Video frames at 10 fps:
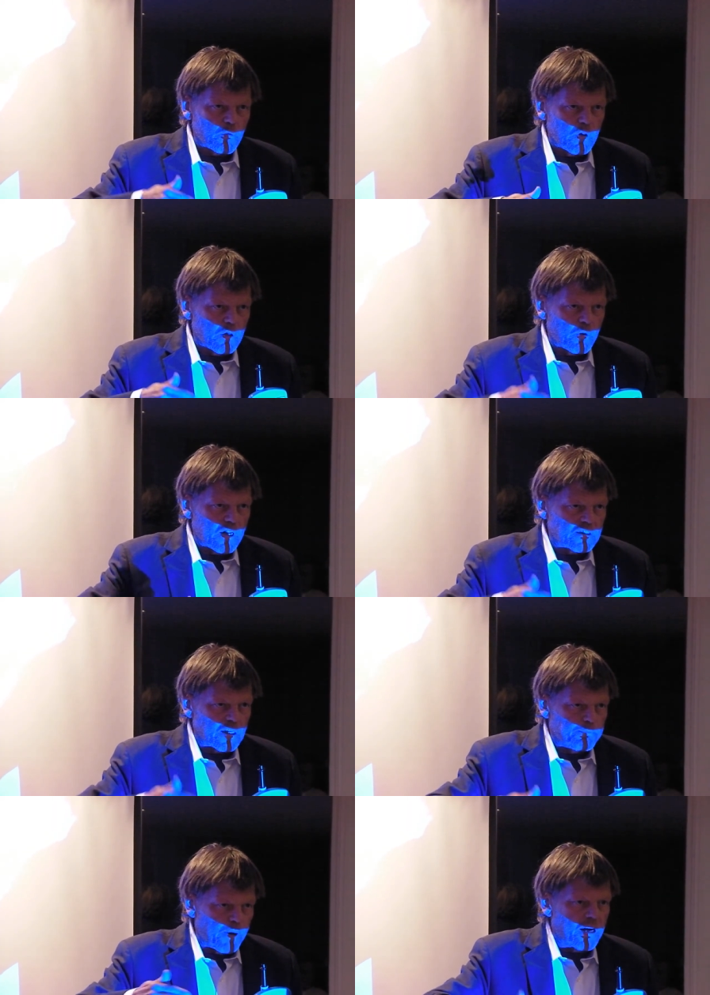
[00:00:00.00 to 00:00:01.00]
well, what I say,
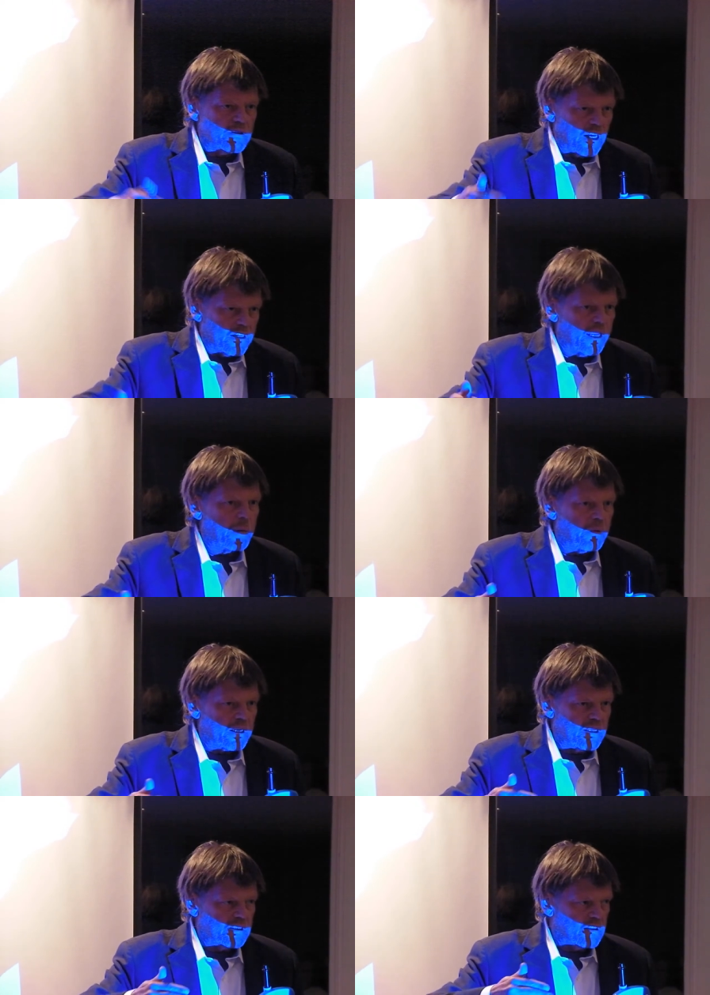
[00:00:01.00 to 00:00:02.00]

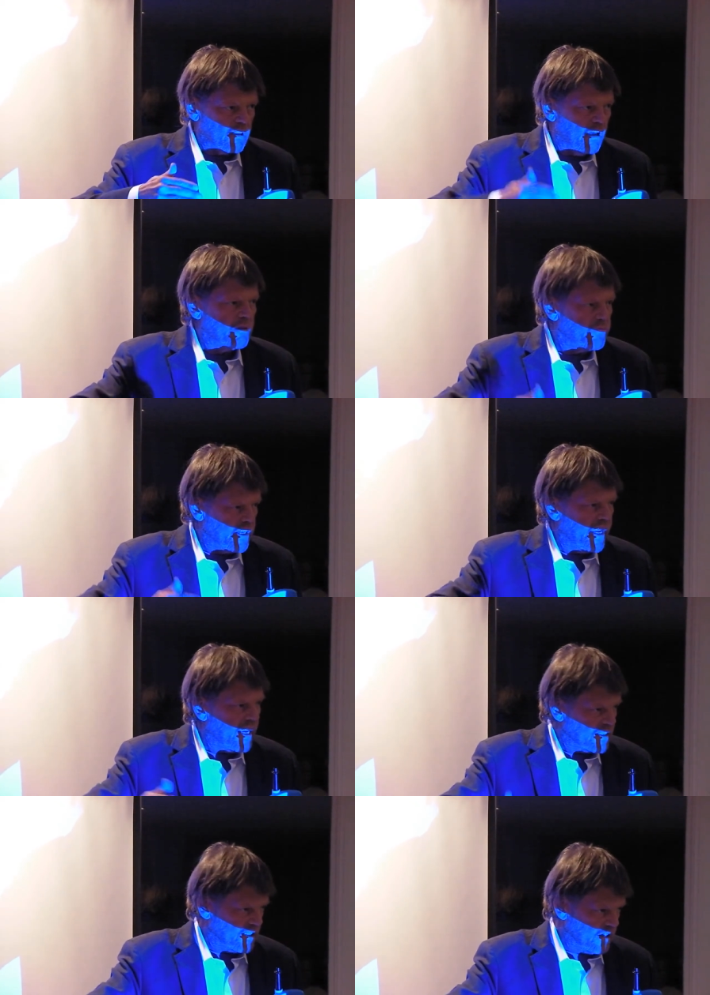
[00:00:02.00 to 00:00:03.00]
biodynamic, isn't
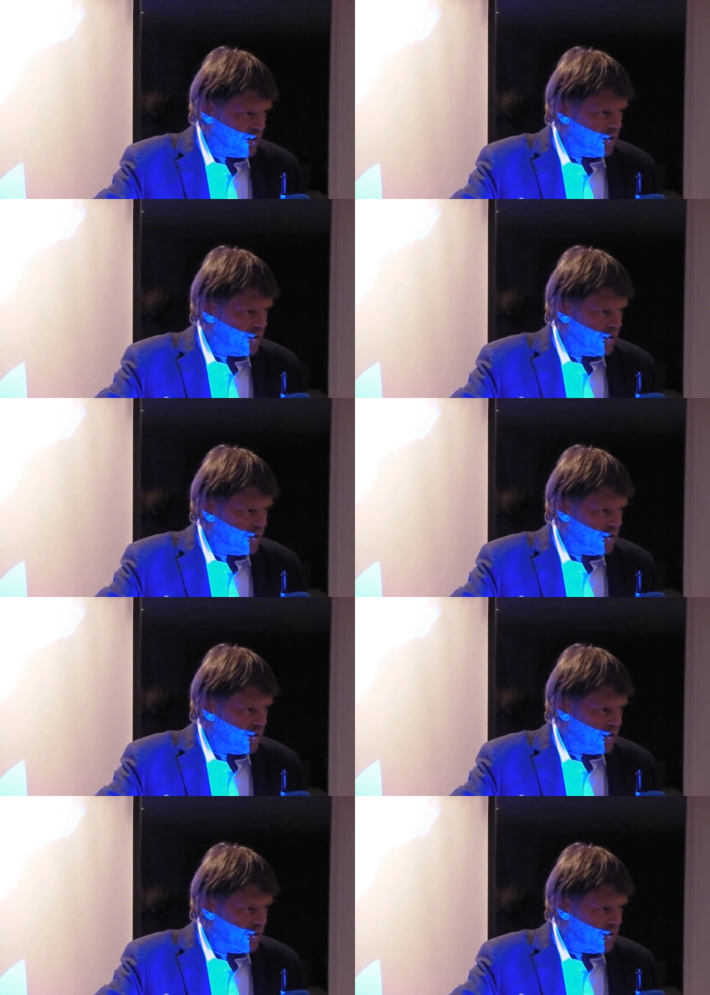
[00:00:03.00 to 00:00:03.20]
life-enhancing.